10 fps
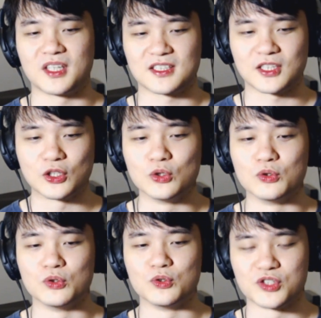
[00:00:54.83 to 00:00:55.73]

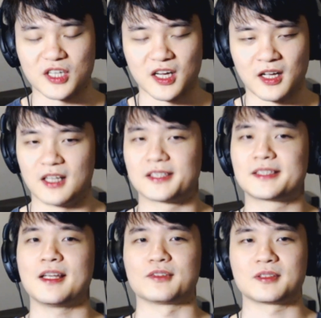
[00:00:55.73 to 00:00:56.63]
huge
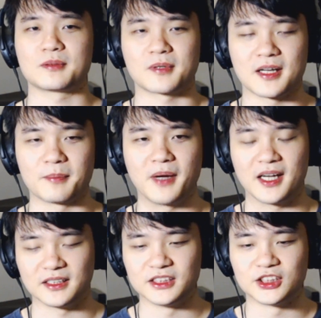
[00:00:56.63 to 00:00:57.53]
assault, right, by the
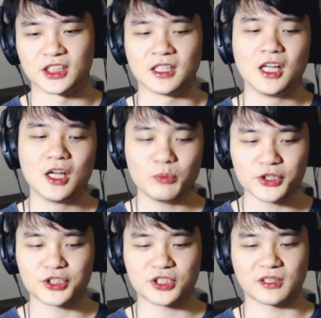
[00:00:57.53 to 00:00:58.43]
Legion,
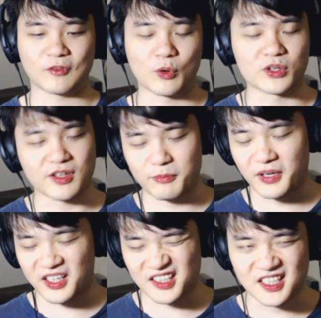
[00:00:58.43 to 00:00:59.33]
which of course
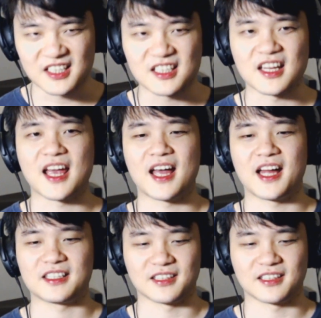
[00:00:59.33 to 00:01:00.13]
everybody is hinting at,